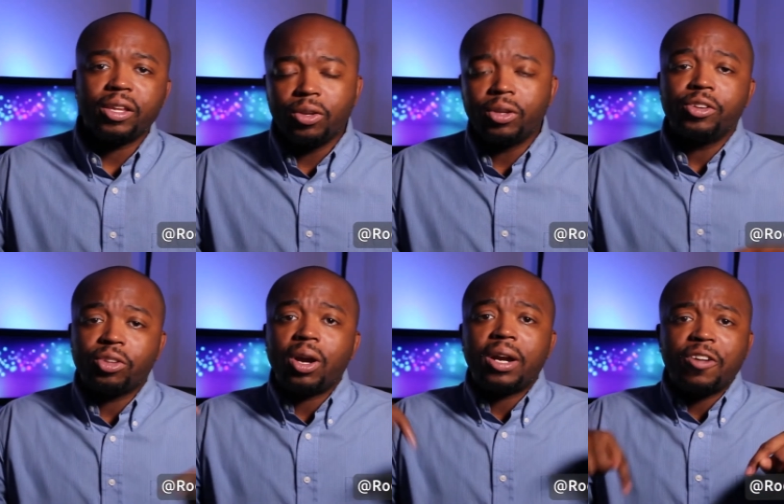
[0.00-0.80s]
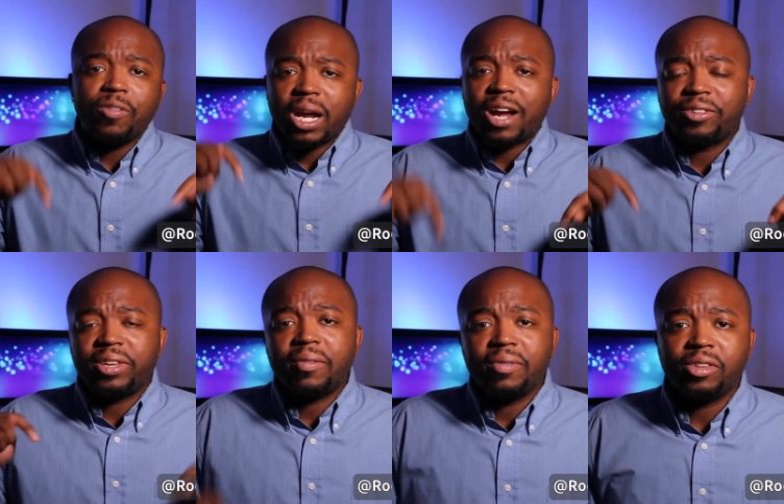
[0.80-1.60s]
you can start off with our
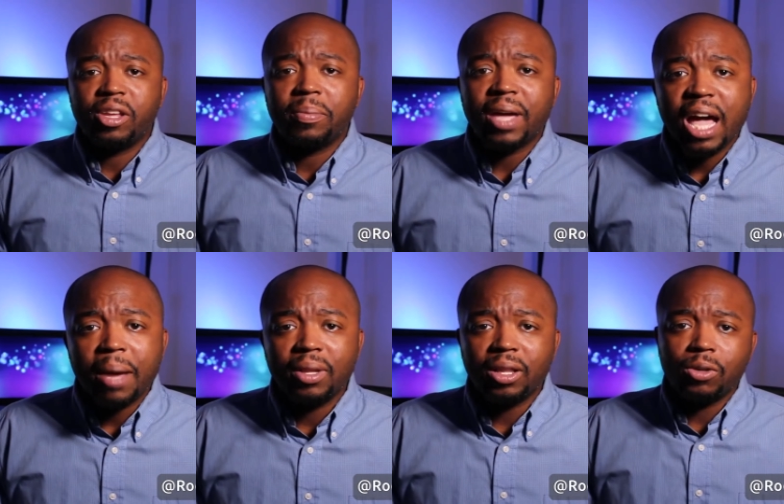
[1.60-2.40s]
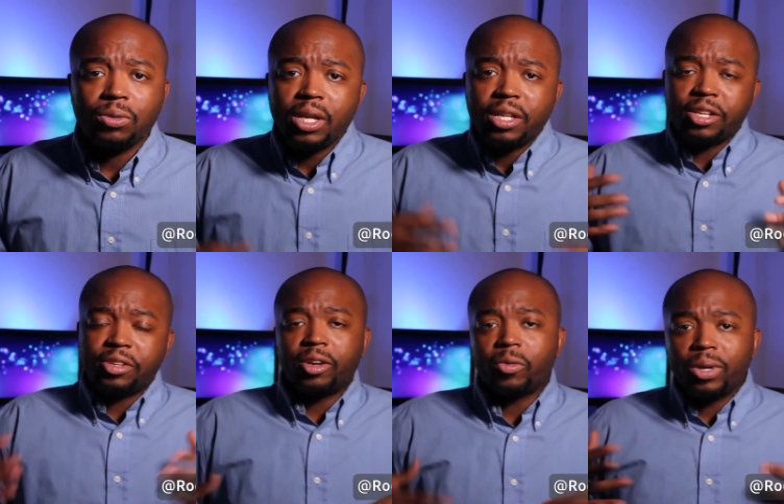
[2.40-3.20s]
7-step guide below. That's
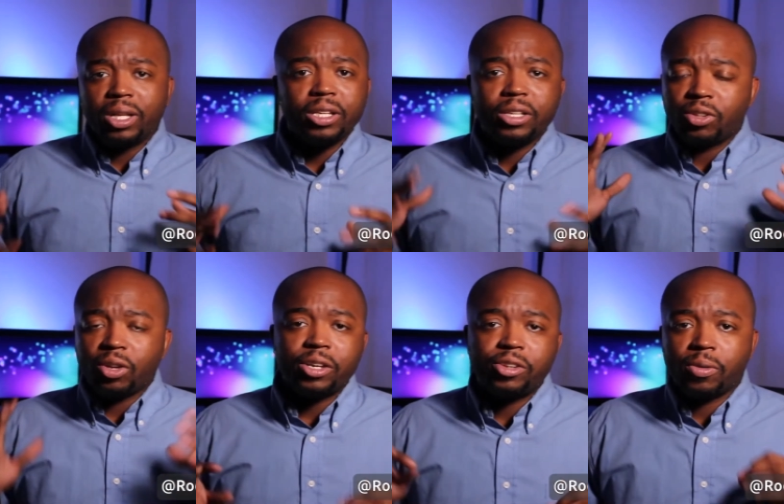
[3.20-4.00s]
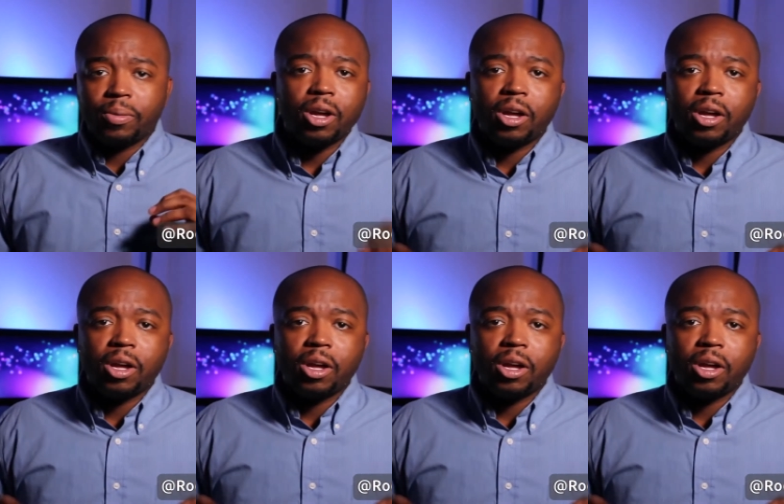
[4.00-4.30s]
going to really start your